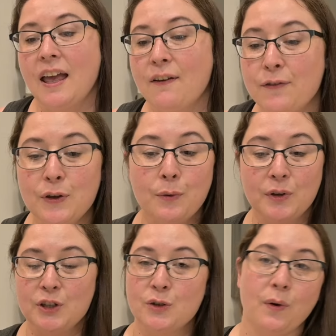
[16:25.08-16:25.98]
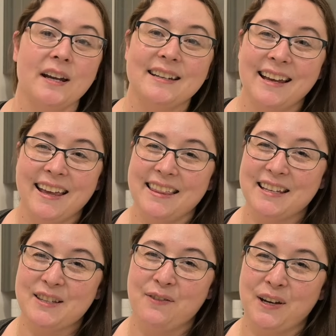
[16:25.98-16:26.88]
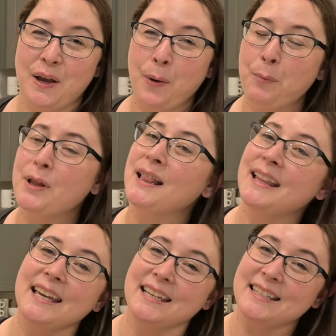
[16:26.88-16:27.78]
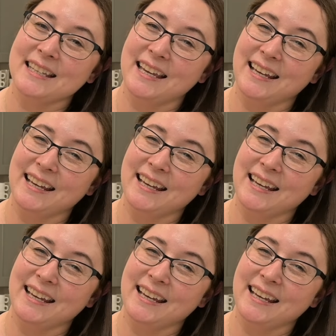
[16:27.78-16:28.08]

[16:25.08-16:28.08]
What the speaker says: If you enjoyed this video, please